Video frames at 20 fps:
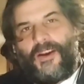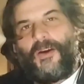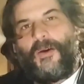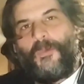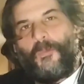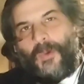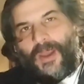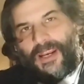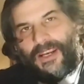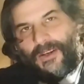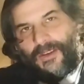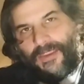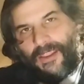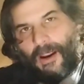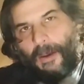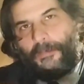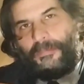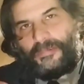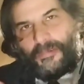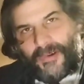when there
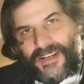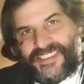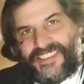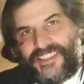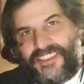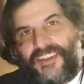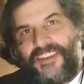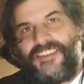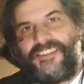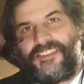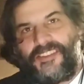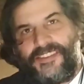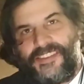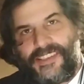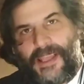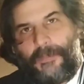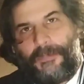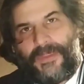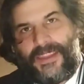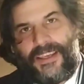are precedents to
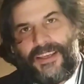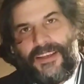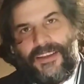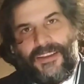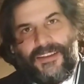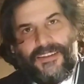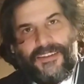something,